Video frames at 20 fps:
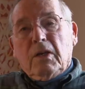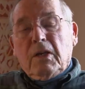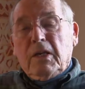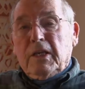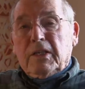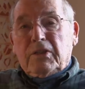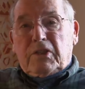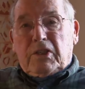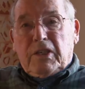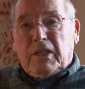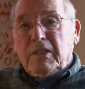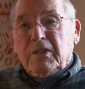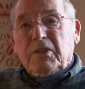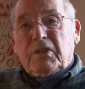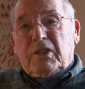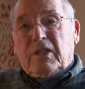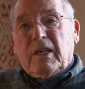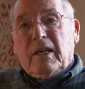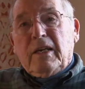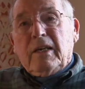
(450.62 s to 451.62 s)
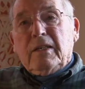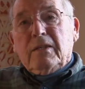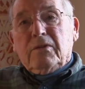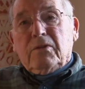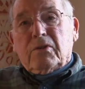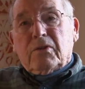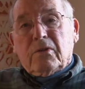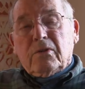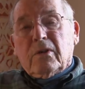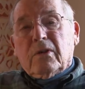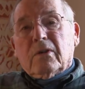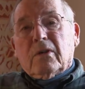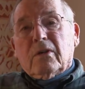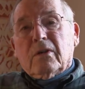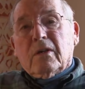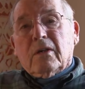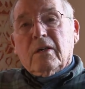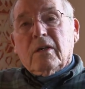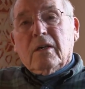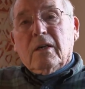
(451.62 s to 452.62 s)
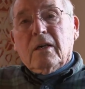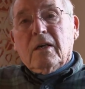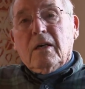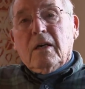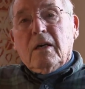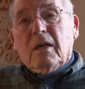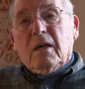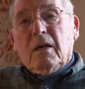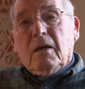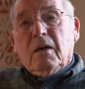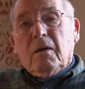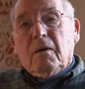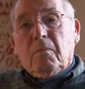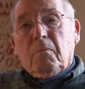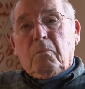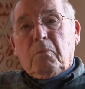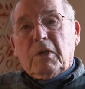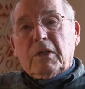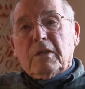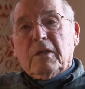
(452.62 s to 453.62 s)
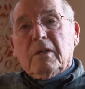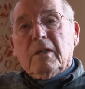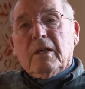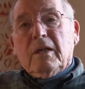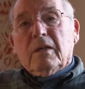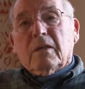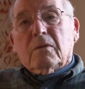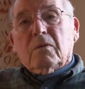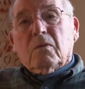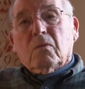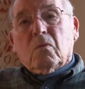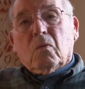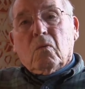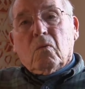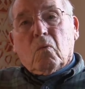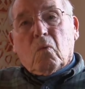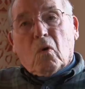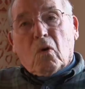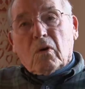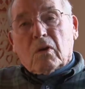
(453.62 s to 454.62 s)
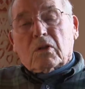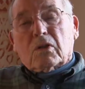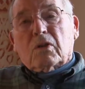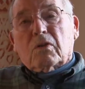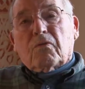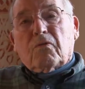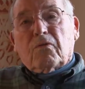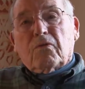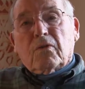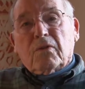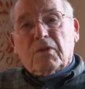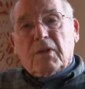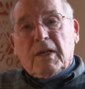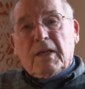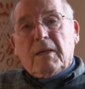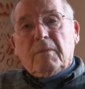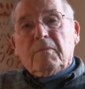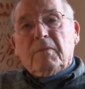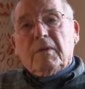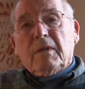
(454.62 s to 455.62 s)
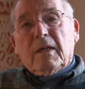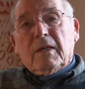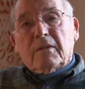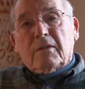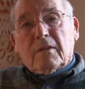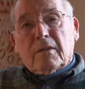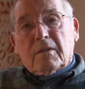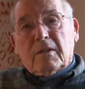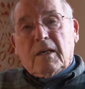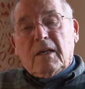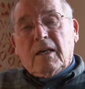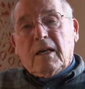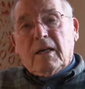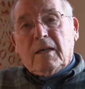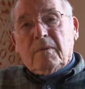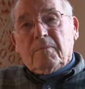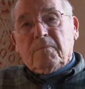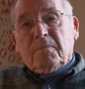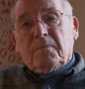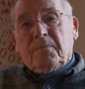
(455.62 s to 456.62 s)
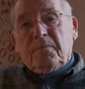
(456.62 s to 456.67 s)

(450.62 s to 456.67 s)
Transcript: It's insane, sure, but it works for them at the time.